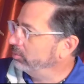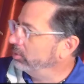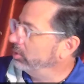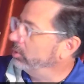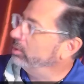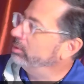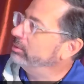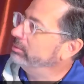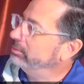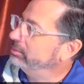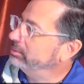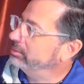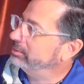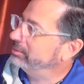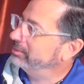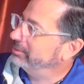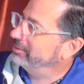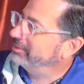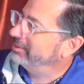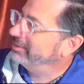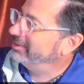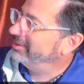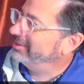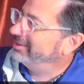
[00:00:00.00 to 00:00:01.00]
doesn't have a
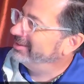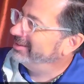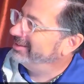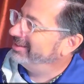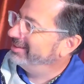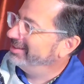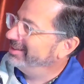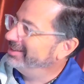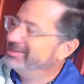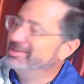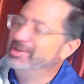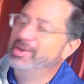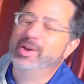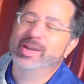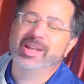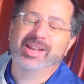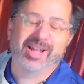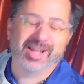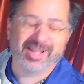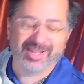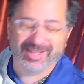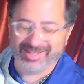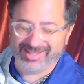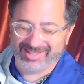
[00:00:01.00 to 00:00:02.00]
lot to say,
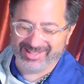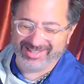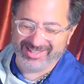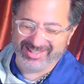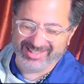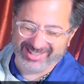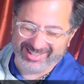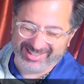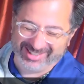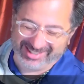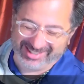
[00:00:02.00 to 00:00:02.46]
but we